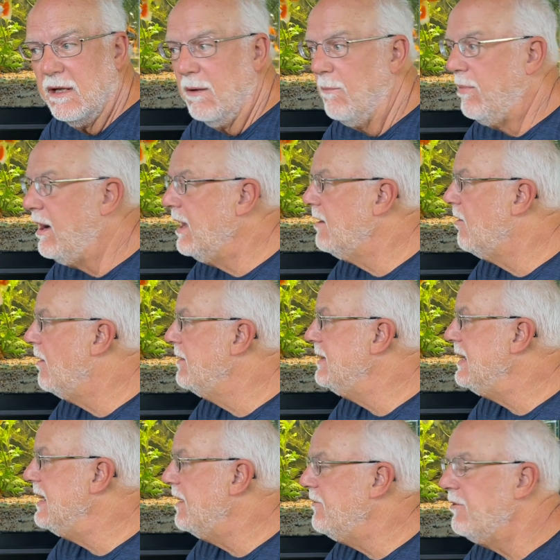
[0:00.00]
But on
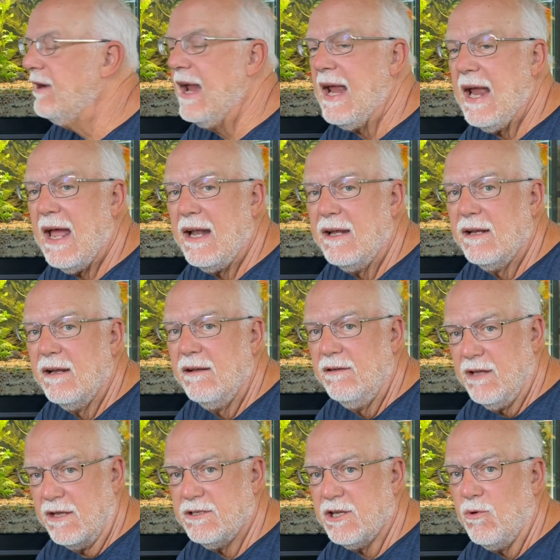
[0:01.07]
the other hand,
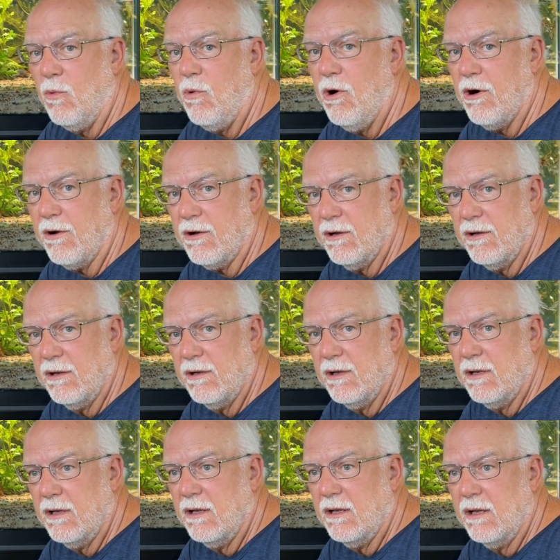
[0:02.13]
does it work
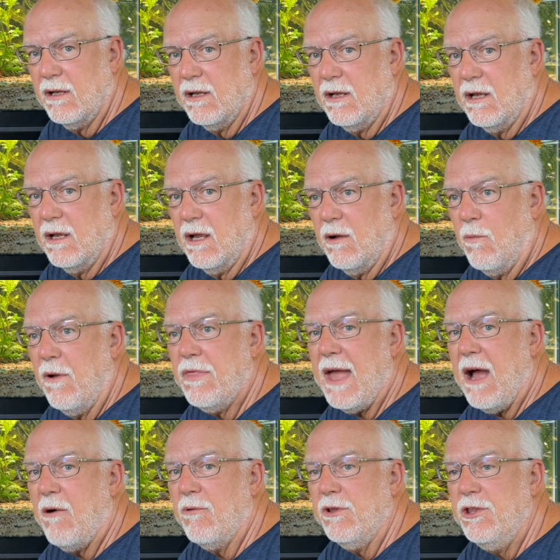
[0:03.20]

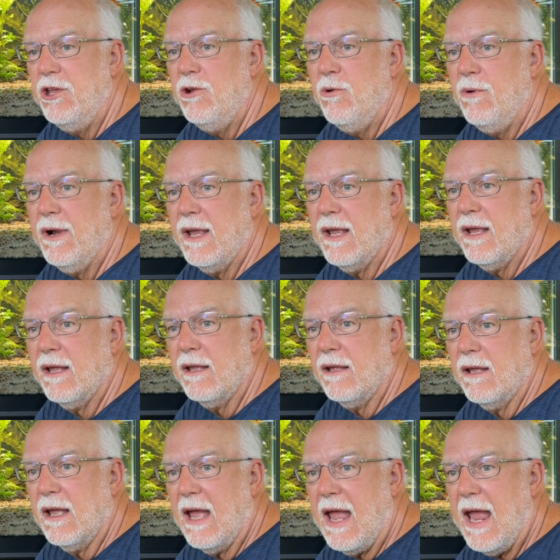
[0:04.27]
without you
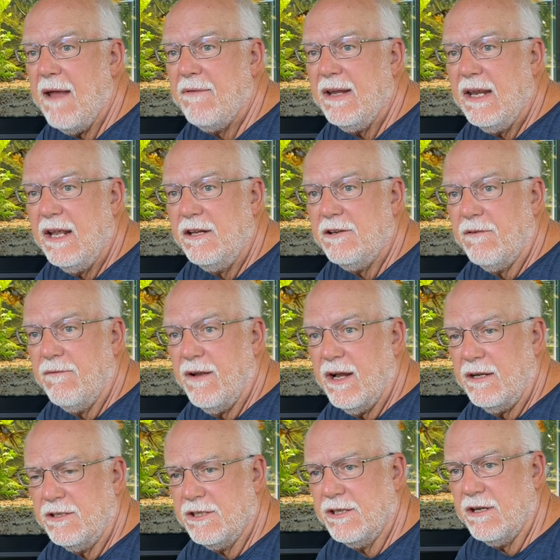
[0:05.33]
having
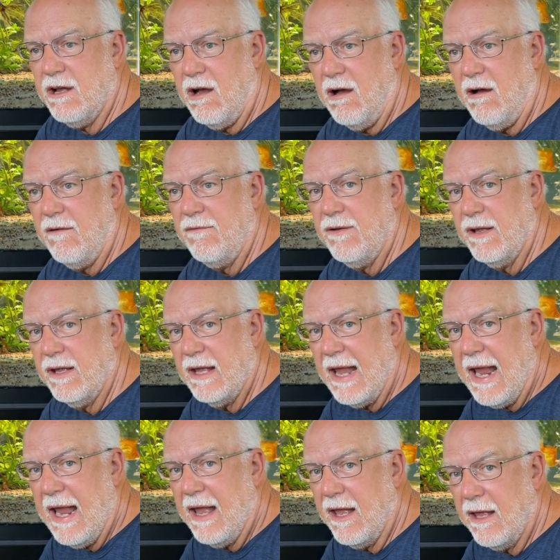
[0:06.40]
intervention of
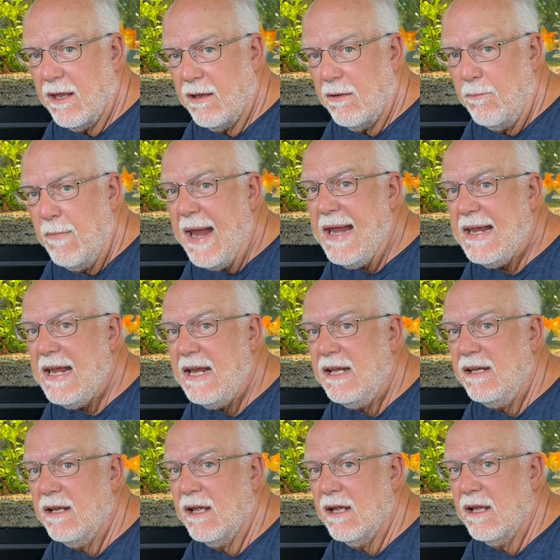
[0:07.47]

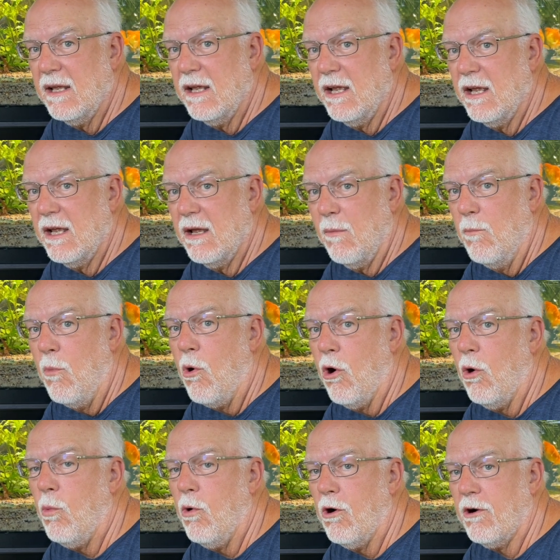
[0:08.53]
making
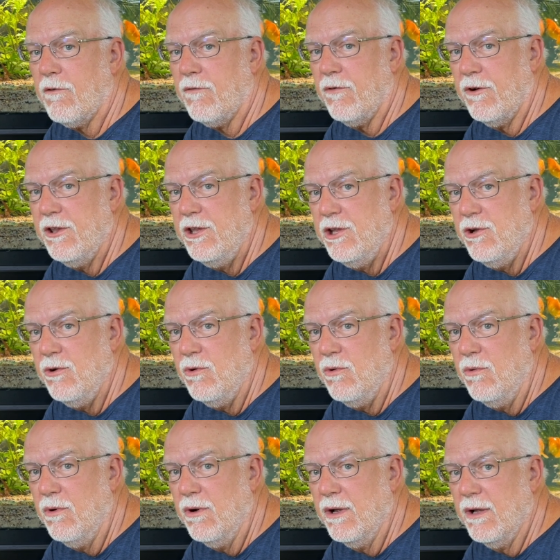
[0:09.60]
more work for
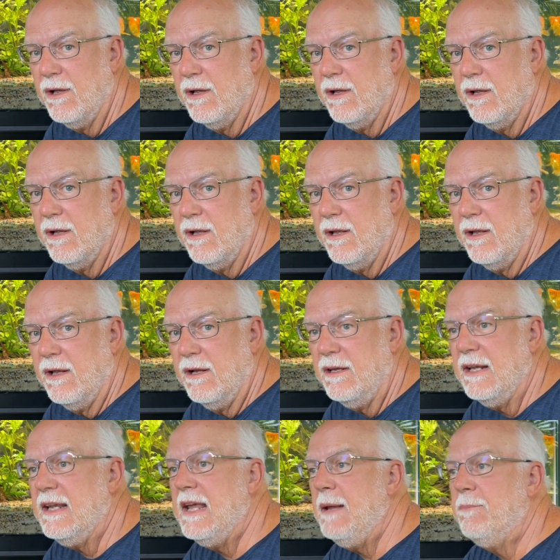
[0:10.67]
you to
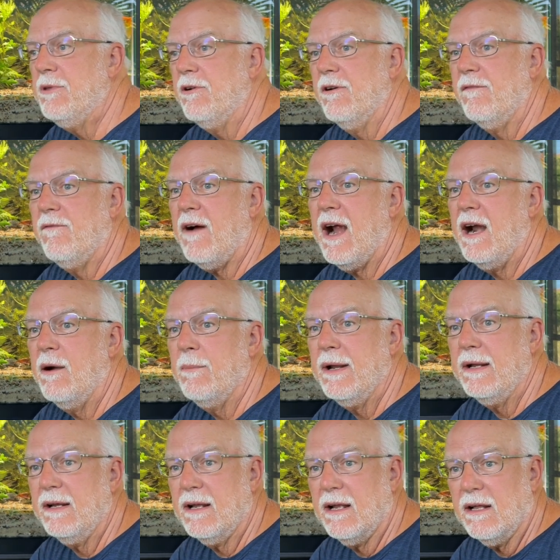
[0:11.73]
keep their
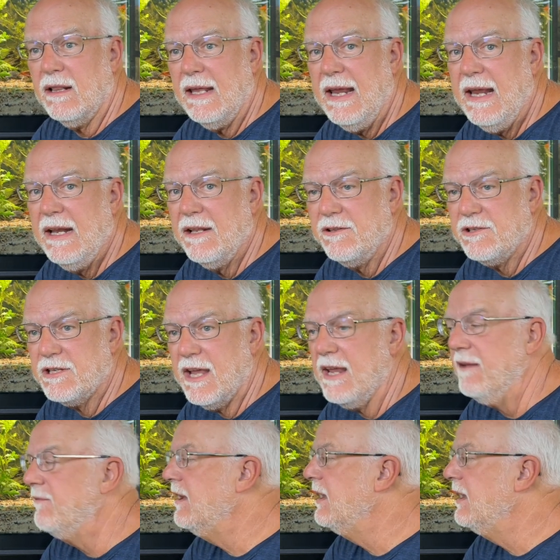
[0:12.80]
environment clean and safe?